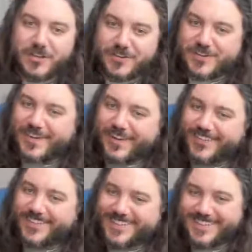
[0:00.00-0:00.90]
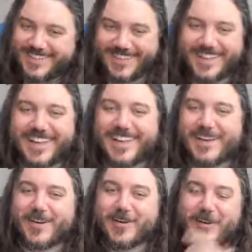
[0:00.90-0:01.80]
So,
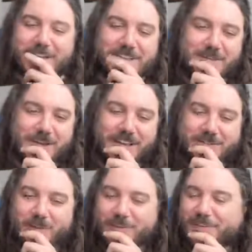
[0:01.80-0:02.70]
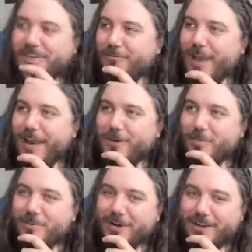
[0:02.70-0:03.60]
actually, if I say radical
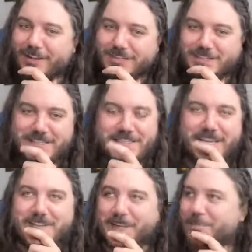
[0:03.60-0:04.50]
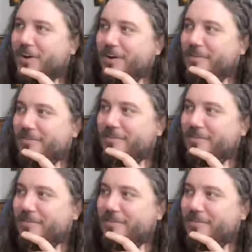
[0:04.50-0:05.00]
predilections, it sounds like I'm talking about